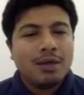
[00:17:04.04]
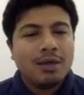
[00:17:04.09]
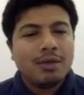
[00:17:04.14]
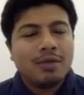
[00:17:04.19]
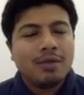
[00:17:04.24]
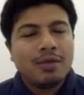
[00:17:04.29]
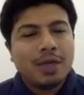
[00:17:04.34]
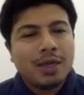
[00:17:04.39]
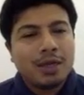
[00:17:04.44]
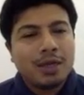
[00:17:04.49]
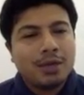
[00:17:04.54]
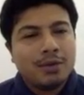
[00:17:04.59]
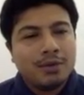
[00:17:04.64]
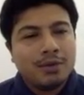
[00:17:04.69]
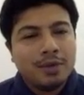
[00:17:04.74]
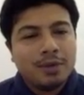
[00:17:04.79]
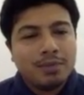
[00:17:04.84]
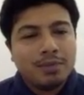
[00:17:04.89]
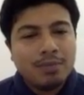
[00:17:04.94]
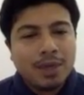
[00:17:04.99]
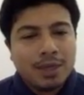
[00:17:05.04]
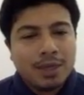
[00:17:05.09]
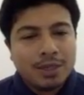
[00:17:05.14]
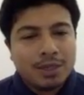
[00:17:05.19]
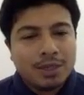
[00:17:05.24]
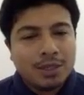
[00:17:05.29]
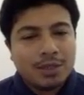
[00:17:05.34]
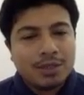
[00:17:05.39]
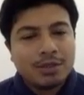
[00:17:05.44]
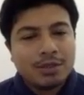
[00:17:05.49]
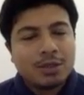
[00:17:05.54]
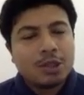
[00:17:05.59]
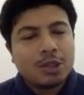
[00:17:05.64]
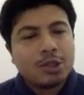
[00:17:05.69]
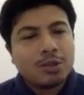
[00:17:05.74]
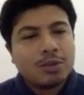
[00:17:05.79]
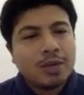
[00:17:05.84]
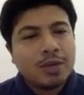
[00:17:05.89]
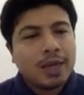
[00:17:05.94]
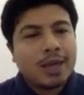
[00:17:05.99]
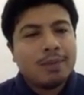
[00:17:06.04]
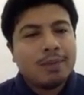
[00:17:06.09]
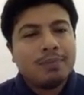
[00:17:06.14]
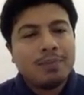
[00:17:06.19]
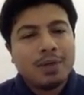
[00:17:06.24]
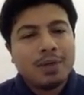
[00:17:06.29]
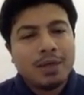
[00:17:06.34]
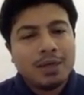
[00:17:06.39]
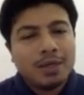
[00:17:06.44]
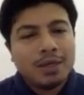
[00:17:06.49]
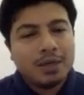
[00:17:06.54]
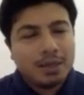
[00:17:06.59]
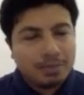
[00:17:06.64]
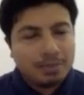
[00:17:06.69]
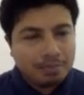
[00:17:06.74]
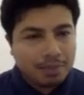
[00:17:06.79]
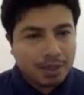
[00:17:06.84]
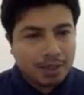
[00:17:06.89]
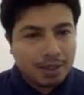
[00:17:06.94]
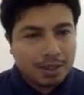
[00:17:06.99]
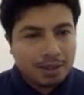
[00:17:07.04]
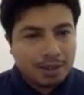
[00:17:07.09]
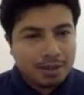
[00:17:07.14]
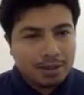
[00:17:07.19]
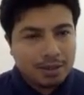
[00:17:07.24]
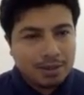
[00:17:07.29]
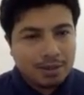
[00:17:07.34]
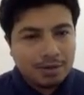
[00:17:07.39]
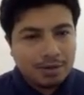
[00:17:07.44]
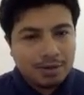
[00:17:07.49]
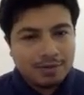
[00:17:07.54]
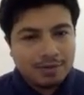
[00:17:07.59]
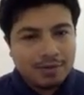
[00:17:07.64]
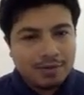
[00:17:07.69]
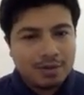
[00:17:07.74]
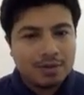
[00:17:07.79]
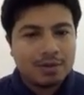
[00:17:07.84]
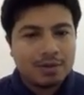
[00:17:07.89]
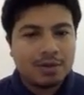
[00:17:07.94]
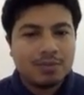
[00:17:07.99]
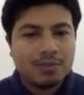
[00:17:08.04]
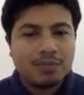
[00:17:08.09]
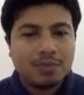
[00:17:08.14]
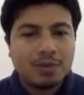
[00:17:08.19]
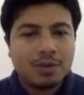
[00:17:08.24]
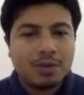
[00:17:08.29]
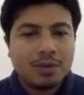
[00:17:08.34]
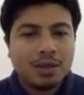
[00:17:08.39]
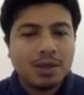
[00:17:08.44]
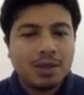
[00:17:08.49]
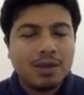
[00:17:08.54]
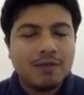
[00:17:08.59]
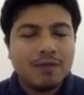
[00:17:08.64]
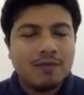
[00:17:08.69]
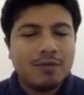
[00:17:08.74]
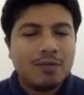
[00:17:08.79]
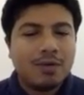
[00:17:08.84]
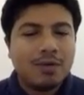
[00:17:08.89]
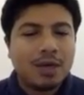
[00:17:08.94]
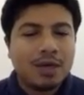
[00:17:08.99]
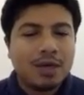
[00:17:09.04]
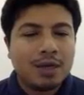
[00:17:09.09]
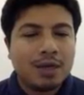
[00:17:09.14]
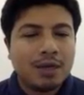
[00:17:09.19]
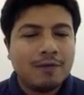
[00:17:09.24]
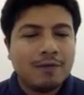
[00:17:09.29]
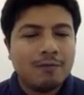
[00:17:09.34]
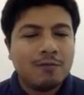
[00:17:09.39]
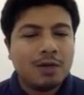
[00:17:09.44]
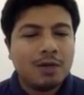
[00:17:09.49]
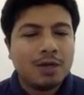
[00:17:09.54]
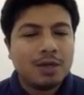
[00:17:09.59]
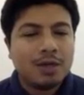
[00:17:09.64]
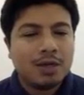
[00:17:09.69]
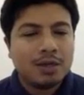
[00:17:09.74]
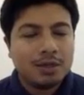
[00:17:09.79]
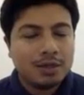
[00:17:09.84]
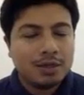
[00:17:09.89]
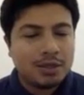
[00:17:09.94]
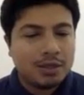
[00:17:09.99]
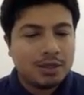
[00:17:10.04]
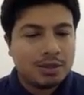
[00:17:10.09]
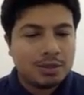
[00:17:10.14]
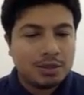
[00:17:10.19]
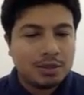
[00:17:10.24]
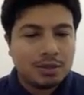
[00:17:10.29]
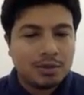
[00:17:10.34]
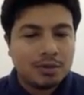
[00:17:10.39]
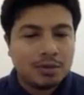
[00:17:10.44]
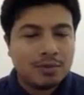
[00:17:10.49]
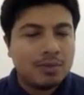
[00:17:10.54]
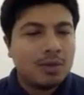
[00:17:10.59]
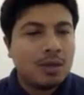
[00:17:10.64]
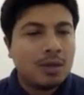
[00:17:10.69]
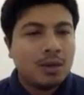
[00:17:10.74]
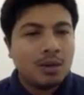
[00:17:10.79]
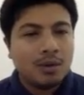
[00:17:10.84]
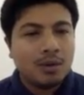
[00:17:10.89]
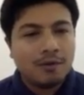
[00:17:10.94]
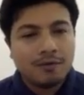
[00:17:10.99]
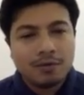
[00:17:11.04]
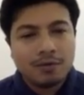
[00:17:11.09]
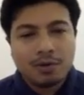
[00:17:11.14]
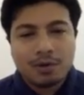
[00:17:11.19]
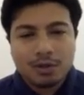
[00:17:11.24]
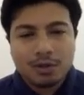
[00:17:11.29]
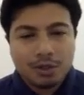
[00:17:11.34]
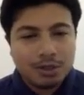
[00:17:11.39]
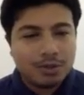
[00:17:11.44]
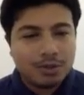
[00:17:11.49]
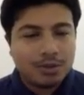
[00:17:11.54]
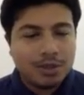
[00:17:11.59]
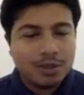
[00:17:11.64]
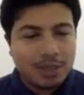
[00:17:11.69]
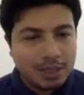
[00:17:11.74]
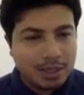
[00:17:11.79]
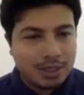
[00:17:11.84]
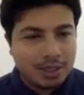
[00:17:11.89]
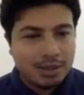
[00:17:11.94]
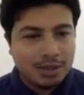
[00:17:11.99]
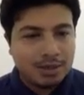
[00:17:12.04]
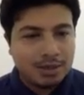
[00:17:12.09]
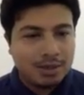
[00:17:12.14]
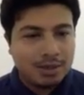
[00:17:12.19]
that you imagine to happen in the past. For example, if you had lived 100 years ago, of course you didn't.